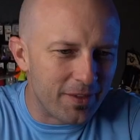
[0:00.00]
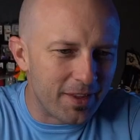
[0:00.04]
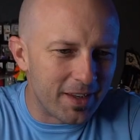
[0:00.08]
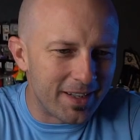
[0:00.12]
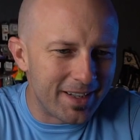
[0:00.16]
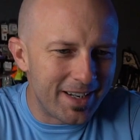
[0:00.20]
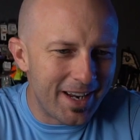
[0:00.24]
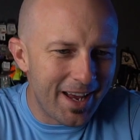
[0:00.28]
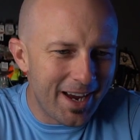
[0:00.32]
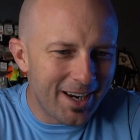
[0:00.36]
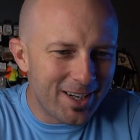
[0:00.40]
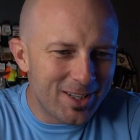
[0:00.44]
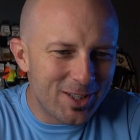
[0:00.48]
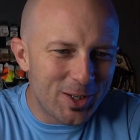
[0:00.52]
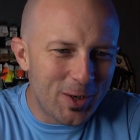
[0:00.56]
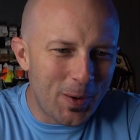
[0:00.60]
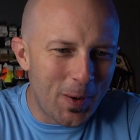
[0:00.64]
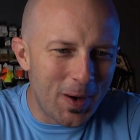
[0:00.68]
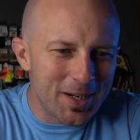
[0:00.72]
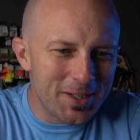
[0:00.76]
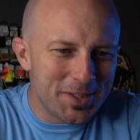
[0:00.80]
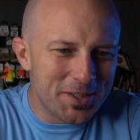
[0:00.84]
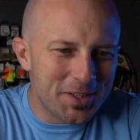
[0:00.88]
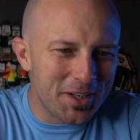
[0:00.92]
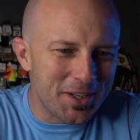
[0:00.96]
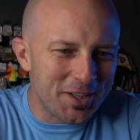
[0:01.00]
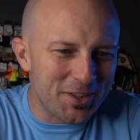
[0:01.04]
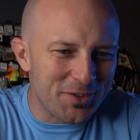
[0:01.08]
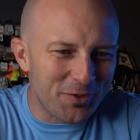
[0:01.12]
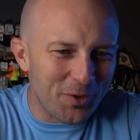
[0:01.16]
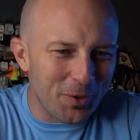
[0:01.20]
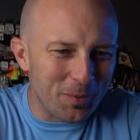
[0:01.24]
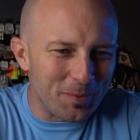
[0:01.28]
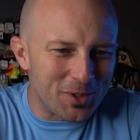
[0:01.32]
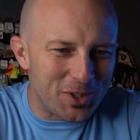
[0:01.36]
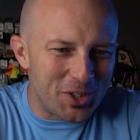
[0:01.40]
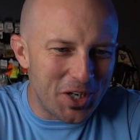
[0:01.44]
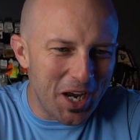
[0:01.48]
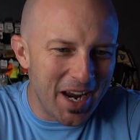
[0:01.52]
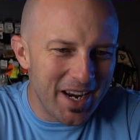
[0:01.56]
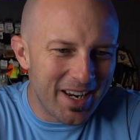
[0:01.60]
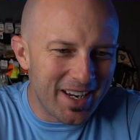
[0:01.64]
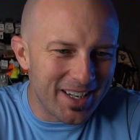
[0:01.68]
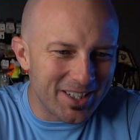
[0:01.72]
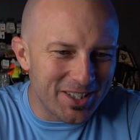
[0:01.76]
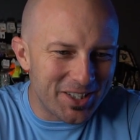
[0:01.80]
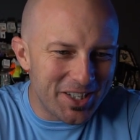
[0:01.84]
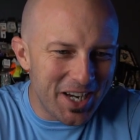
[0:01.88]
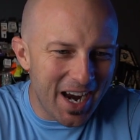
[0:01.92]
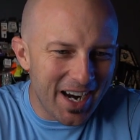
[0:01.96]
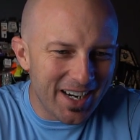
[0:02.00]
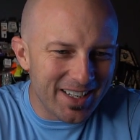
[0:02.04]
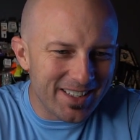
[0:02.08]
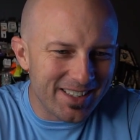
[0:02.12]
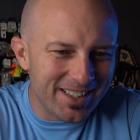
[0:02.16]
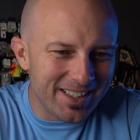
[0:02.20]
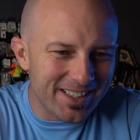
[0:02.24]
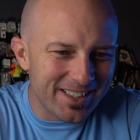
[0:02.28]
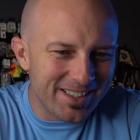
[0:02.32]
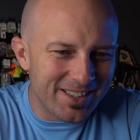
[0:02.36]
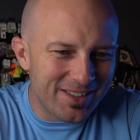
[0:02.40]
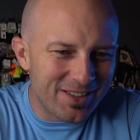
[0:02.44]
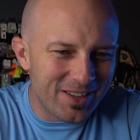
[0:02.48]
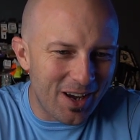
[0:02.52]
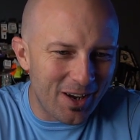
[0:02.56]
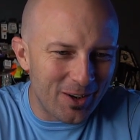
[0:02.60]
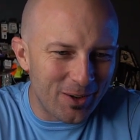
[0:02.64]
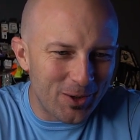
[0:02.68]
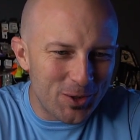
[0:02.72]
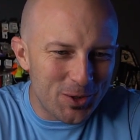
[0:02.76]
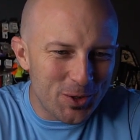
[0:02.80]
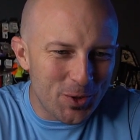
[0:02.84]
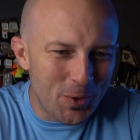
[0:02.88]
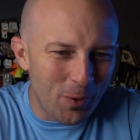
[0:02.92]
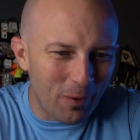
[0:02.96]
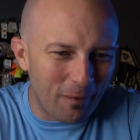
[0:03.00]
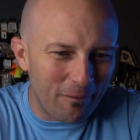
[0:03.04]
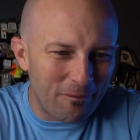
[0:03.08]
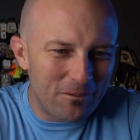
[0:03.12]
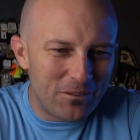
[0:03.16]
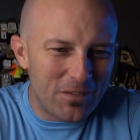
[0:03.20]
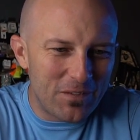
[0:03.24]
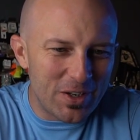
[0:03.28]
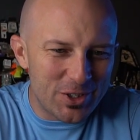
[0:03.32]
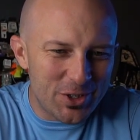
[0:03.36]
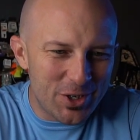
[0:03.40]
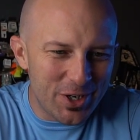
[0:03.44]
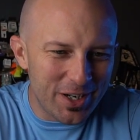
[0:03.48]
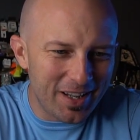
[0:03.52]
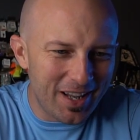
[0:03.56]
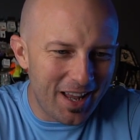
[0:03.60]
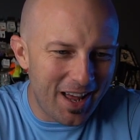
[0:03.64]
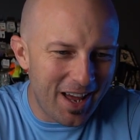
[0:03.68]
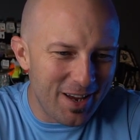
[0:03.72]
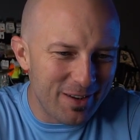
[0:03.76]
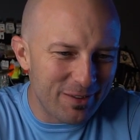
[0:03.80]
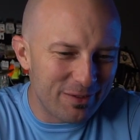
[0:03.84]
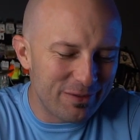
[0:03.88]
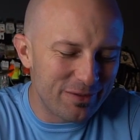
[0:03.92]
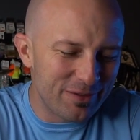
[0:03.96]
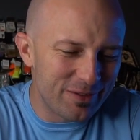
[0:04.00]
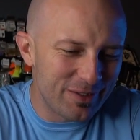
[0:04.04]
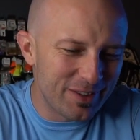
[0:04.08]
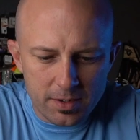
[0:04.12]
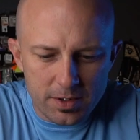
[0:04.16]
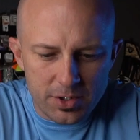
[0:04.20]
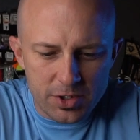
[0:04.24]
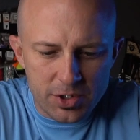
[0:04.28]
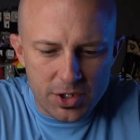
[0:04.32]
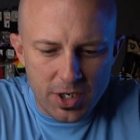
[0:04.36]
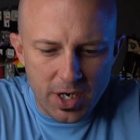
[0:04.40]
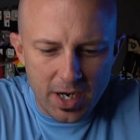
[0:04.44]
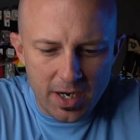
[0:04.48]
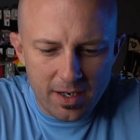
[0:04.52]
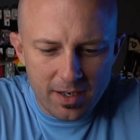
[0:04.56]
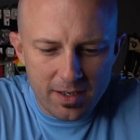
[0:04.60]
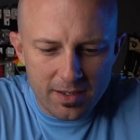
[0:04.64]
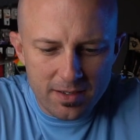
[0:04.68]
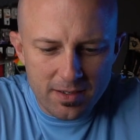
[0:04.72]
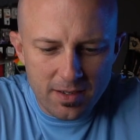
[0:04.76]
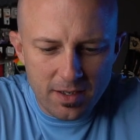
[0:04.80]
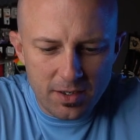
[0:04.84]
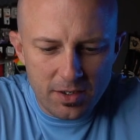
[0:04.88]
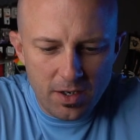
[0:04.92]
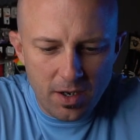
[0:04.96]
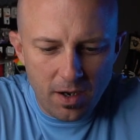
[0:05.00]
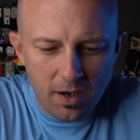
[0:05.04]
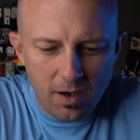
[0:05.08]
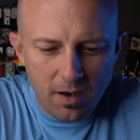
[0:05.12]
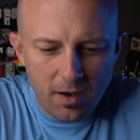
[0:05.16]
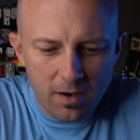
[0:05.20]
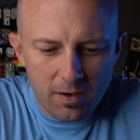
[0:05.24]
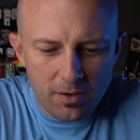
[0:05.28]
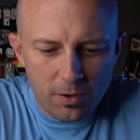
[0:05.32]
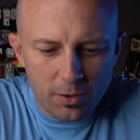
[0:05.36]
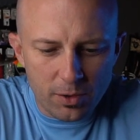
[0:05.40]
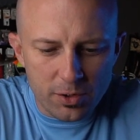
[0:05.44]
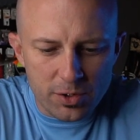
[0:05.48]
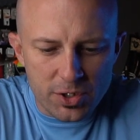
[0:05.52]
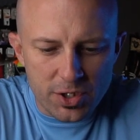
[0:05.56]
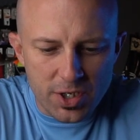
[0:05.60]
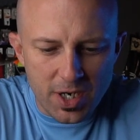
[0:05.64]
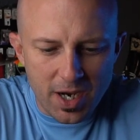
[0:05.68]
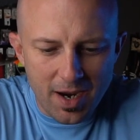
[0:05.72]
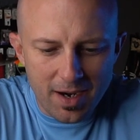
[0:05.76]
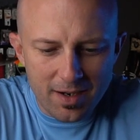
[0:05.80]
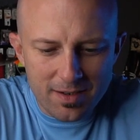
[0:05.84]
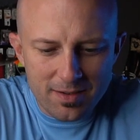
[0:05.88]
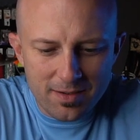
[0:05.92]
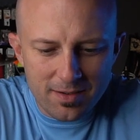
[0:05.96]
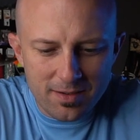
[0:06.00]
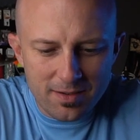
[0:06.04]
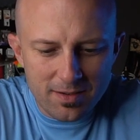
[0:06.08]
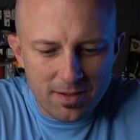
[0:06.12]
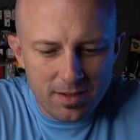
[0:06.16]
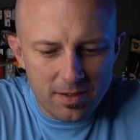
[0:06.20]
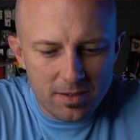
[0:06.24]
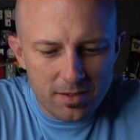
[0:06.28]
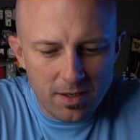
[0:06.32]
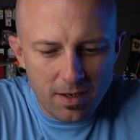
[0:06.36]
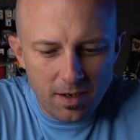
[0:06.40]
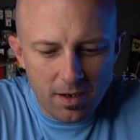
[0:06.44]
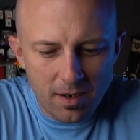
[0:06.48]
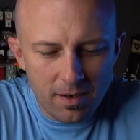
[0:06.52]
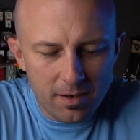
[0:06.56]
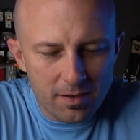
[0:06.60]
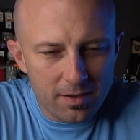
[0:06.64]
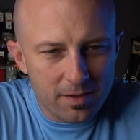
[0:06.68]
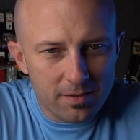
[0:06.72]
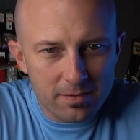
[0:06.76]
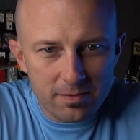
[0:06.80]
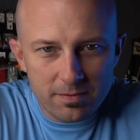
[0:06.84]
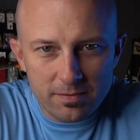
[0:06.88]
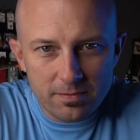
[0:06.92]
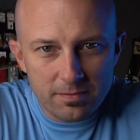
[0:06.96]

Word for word: The next question is from Jake and Jackson's fishing life. Jake is the dog or Jackson's the dog?